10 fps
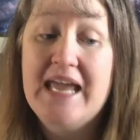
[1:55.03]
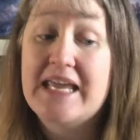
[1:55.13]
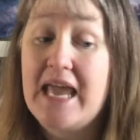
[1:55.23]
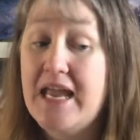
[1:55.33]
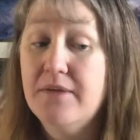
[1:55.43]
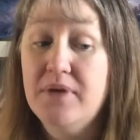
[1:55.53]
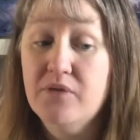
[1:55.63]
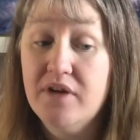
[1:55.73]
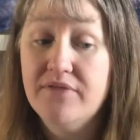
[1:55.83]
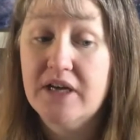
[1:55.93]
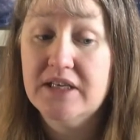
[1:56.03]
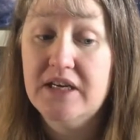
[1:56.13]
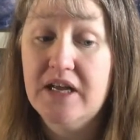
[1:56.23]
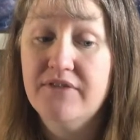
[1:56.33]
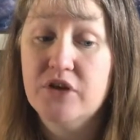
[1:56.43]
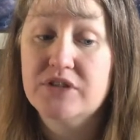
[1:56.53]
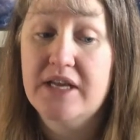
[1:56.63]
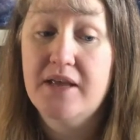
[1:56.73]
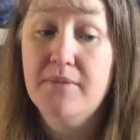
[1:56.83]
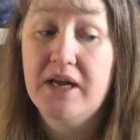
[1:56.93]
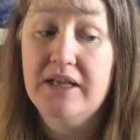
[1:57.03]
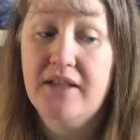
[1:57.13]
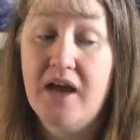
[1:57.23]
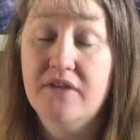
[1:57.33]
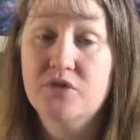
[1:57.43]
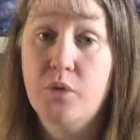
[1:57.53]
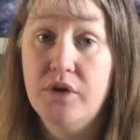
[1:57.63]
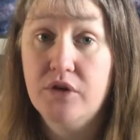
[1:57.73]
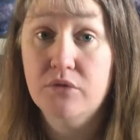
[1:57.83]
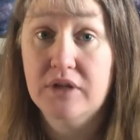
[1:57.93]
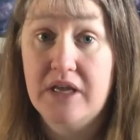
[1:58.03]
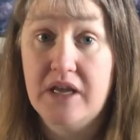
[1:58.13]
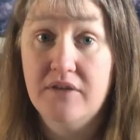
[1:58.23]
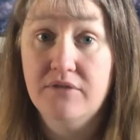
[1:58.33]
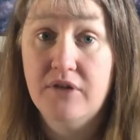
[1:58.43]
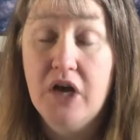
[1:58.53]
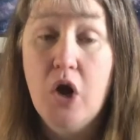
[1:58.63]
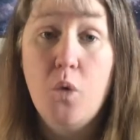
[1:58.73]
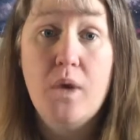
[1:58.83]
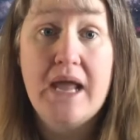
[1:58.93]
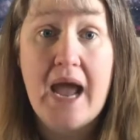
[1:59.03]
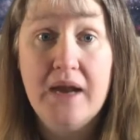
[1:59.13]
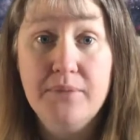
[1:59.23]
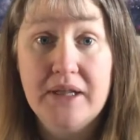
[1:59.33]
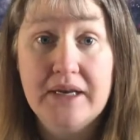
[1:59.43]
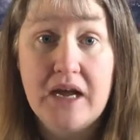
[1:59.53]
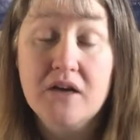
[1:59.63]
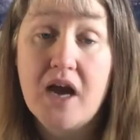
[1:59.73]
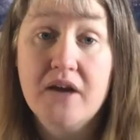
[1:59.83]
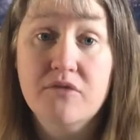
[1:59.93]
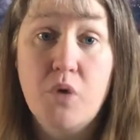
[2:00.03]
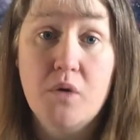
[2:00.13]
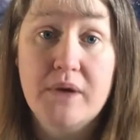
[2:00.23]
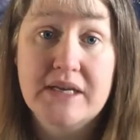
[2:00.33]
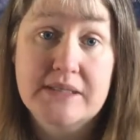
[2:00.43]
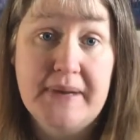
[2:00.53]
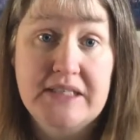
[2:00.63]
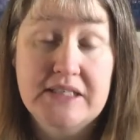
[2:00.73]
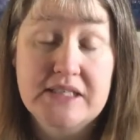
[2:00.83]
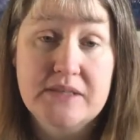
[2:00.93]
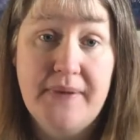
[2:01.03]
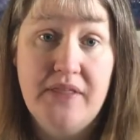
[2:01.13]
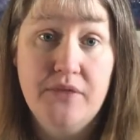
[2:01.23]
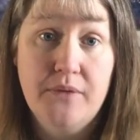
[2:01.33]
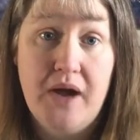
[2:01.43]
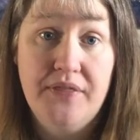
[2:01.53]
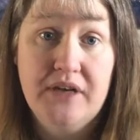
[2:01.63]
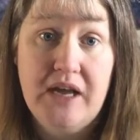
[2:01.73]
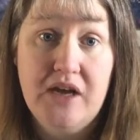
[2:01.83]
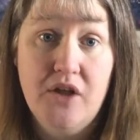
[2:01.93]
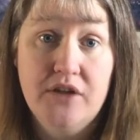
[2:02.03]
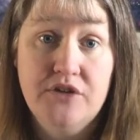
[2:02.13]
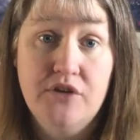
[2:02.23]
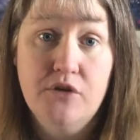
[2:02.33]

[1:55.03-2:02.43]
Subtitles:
It can be refunded if there's any money left when you leave. We had planned out kind of what we expected to spend throughout the day on the